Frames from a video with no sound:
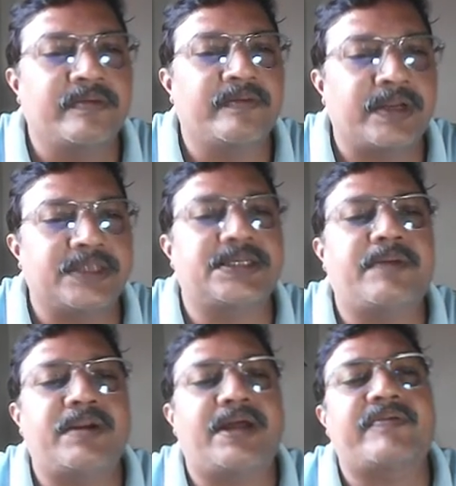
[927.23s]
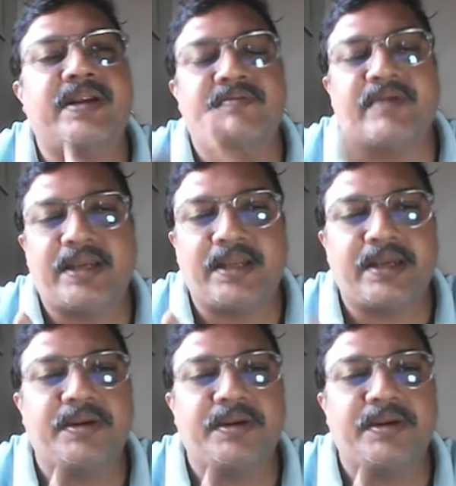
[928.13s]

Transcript: For example, after inventing a